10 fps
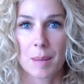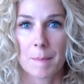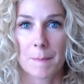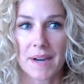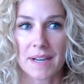
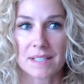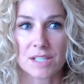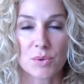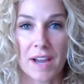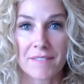But
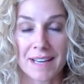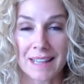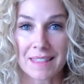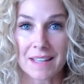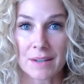did you have
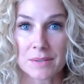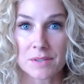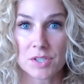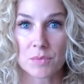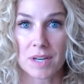anything else
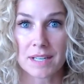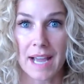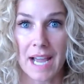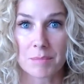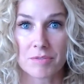that you wanted
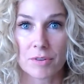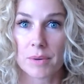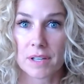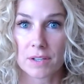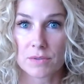to add before
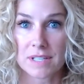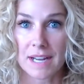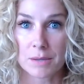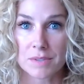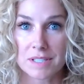we close it
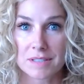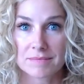out?